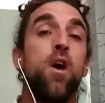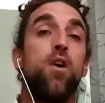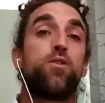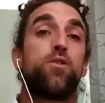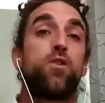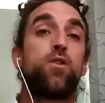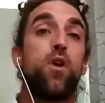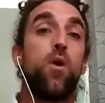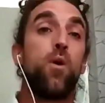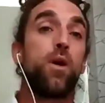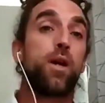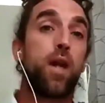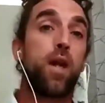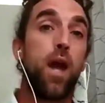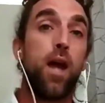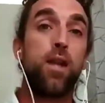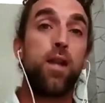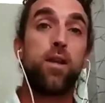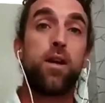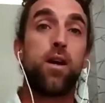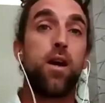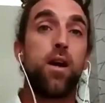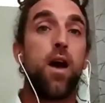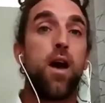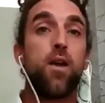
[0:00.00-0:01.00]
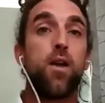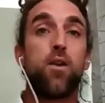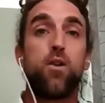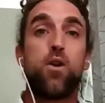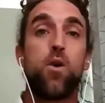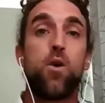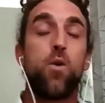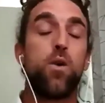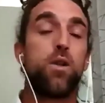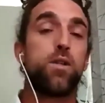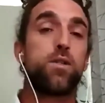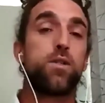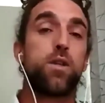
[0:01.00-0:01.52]
So in Kenya, I don't
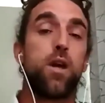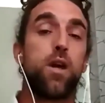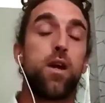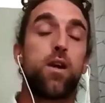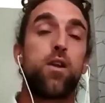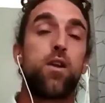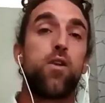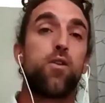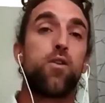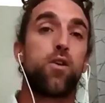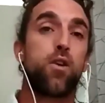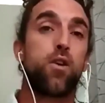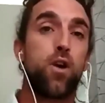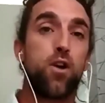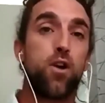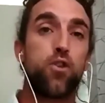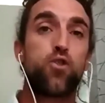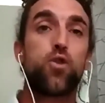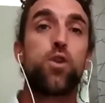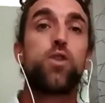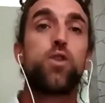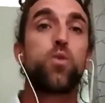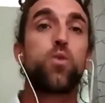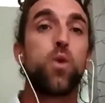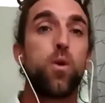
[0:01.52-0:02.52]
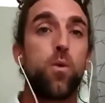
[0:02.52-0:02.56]
know what it's like in other countries.